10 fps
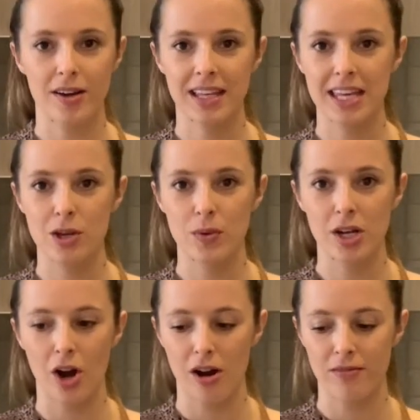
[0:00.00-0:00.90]
kiwi
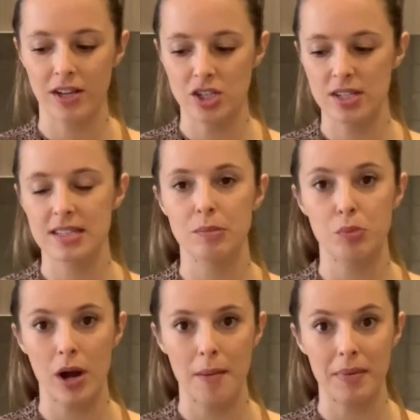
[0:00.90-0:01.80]
carving just to
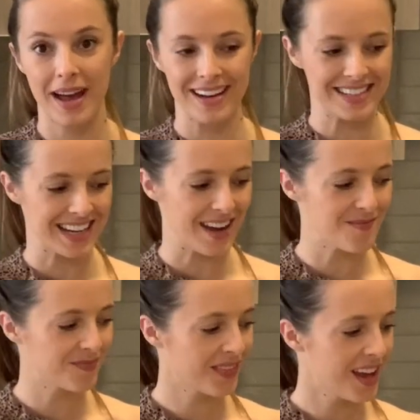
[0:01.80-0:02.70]
prep ahead of
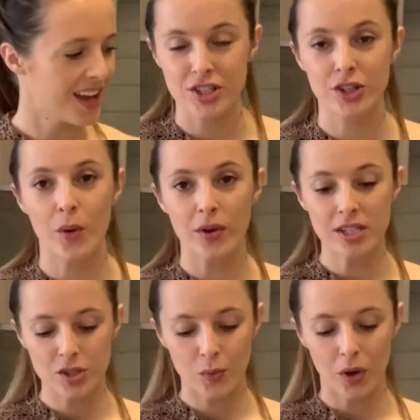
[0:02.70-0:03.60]
time. You're going
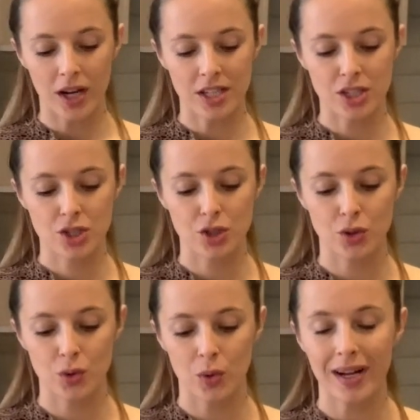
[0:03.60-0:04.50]
to want
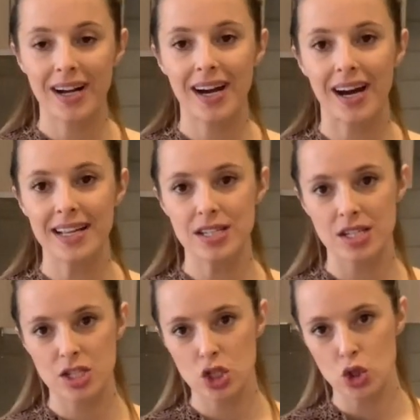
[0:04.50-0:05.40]
to cut
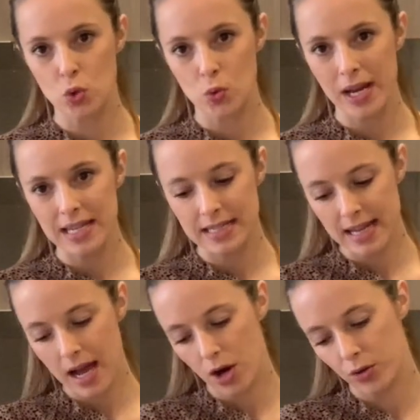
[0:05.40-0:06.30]
straight
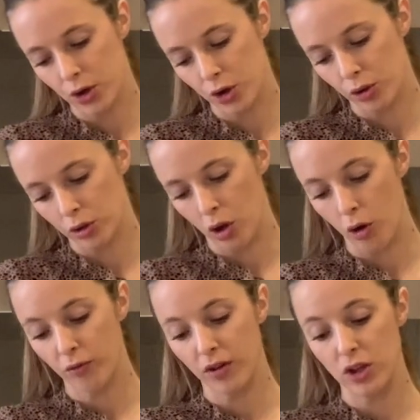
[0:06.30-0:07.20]
down your
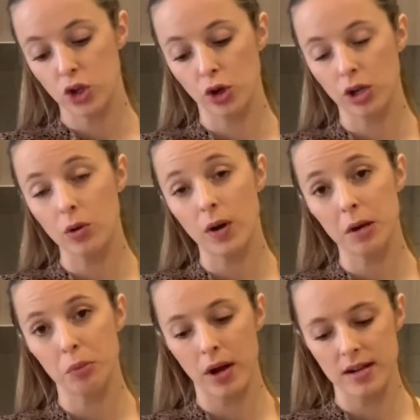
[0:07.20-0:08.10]
loaf. You're going to want a
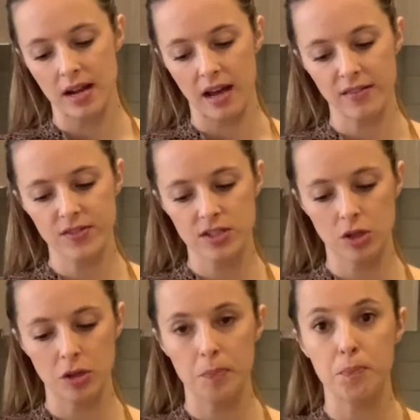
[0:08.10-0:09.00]
bread knife. So
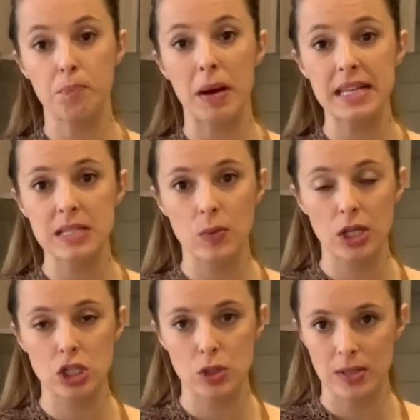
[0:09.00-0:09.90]
the best way
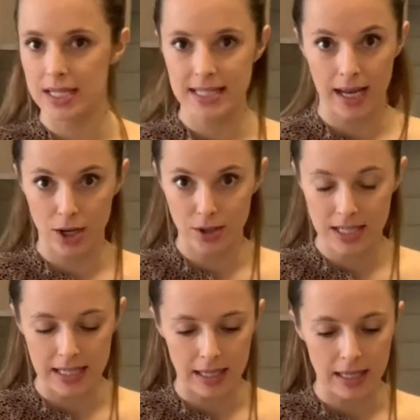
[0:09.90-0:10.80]
to do this, I already
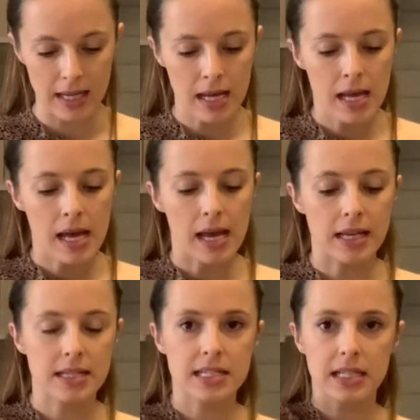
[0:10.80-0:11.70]
did it,
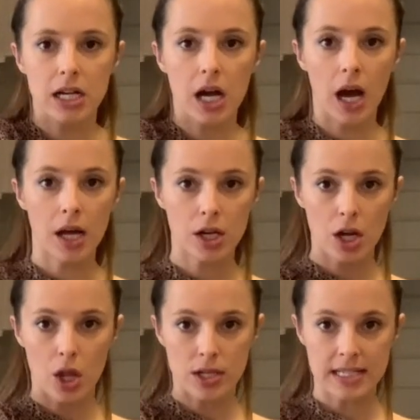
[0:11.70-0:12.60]
is to cut
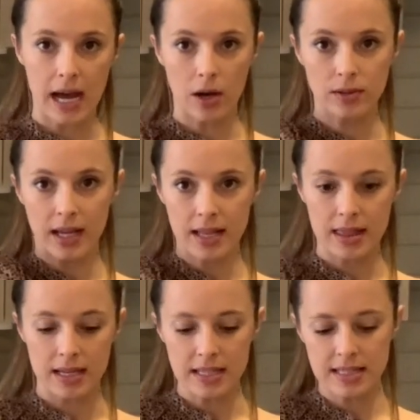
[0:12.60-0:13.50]
down like
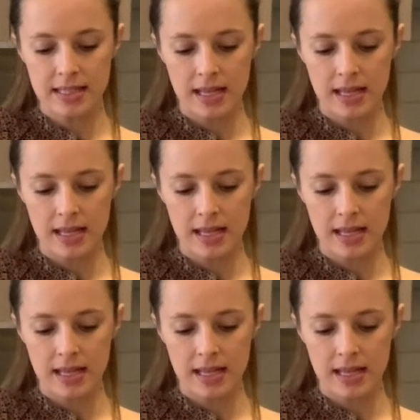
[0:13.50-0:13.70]
this,